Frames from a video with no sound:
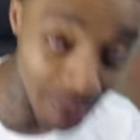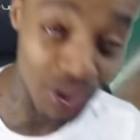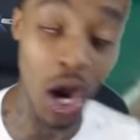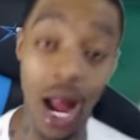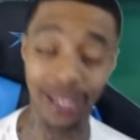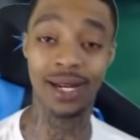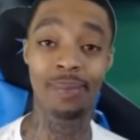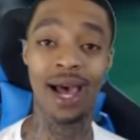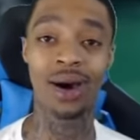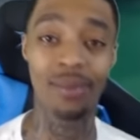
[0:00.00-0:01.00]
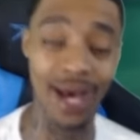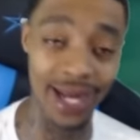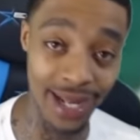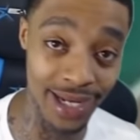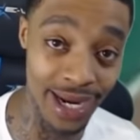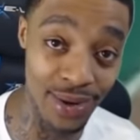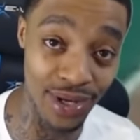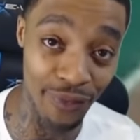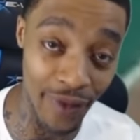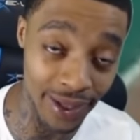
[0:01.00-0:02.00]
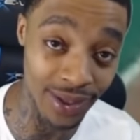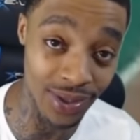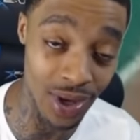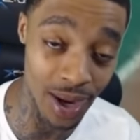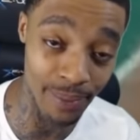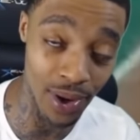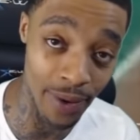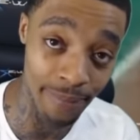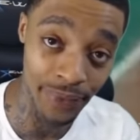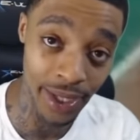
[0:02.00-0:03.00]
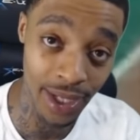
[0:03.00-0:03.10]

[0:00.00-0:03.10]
I'm talking about, my nigga. That's is fucking song, bro.